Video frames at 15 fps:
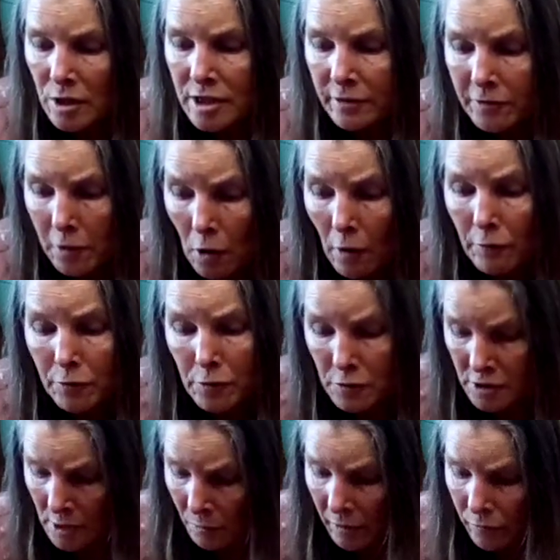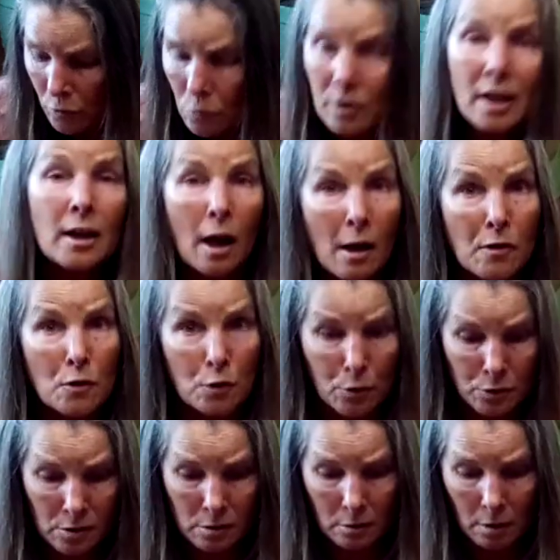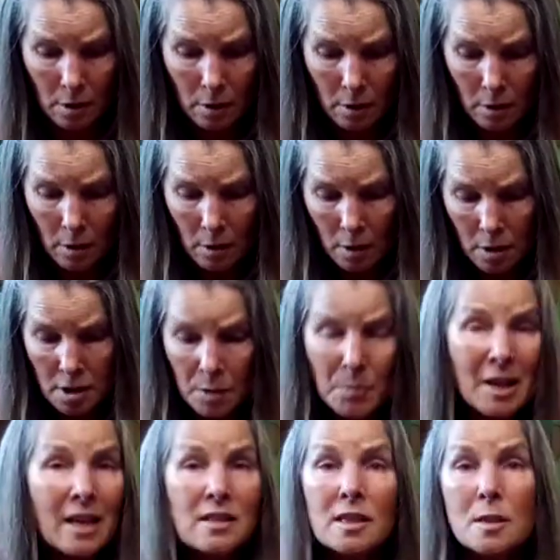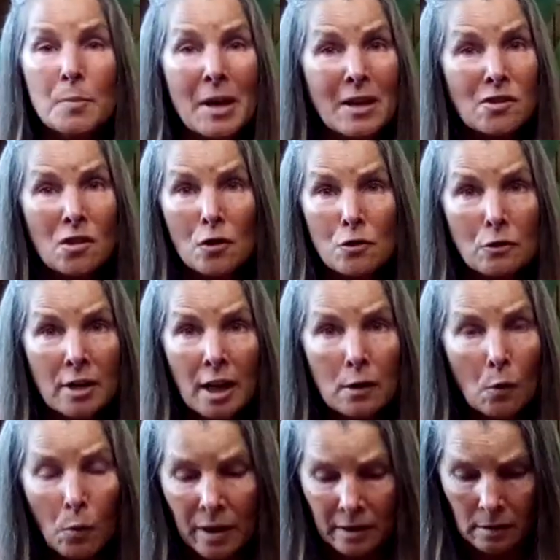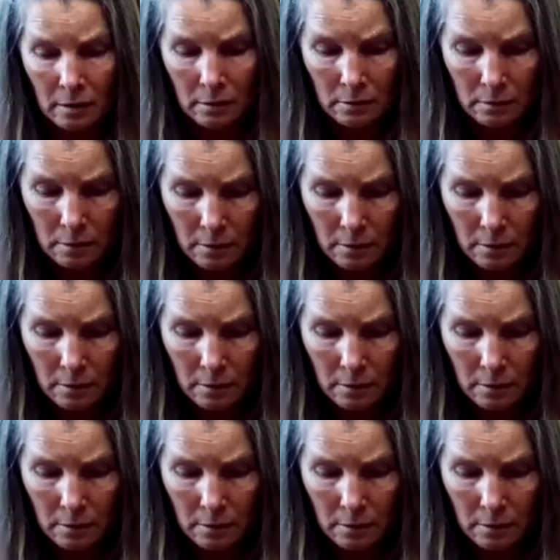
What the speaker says: difficult for some of you than others because it depends on your natal wheel.